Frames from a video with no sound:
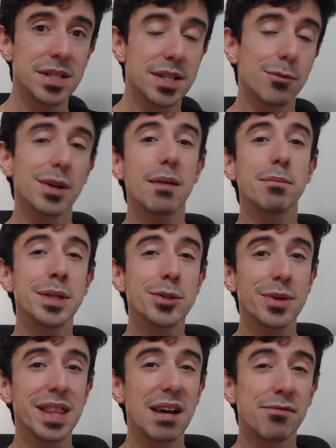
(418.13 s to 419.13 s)
Eastern. We have been
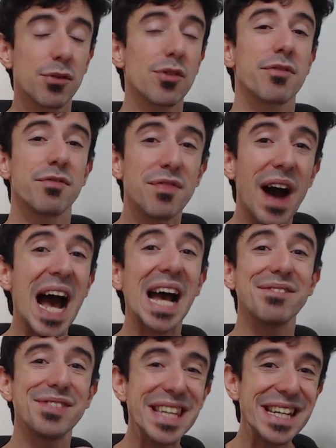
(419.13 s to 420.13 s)
doing that for
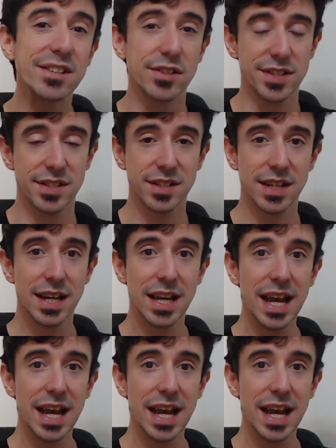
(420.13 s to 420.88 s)
5 years.